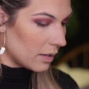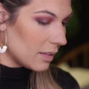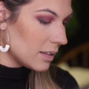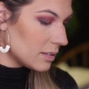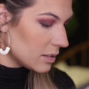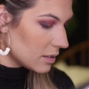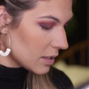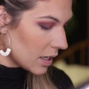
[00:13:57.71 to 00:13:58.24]

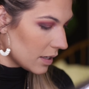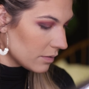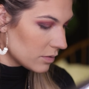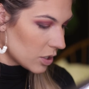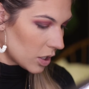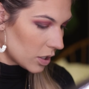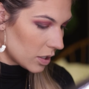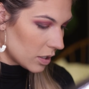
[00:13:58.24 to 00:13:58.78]
This is kind of
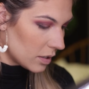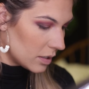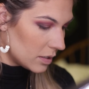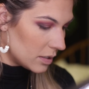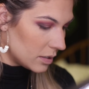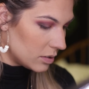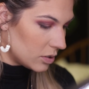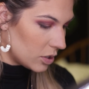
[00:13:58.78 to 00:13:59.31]
darker, the
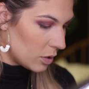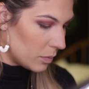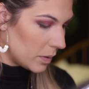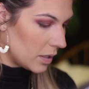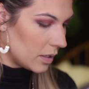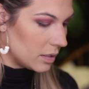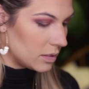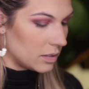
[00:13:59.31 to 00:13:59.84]

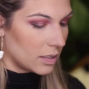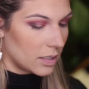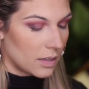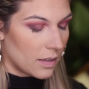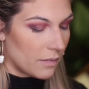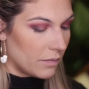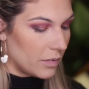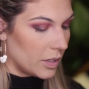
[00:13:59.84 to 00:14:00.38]
Dystopian. It's like
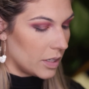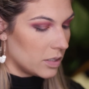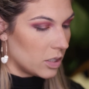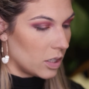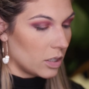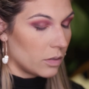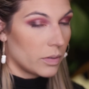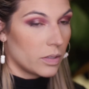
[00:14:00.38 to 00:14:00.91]
that very
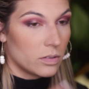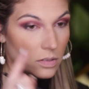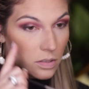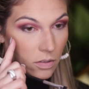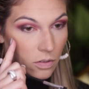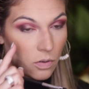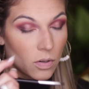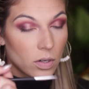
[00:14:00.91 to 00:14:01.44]
dark we use in
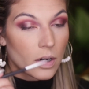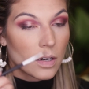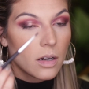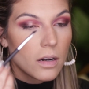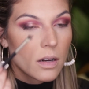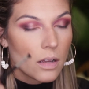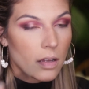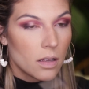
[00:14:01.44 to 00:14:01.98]
the corner.